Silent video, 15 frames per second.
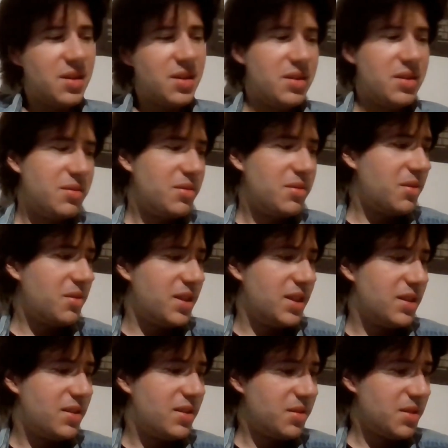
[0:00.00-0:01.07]
Coco. All
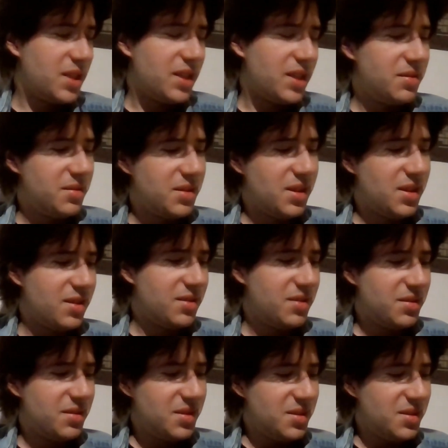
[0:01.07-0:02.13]
right, okay.
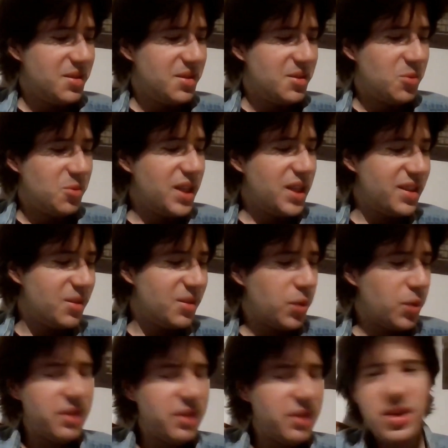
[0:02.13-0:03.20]
Why did
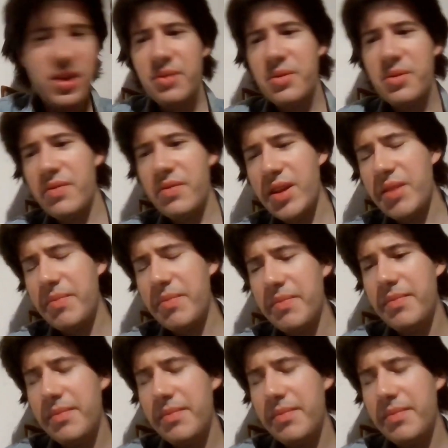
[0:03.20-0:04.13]
change your name?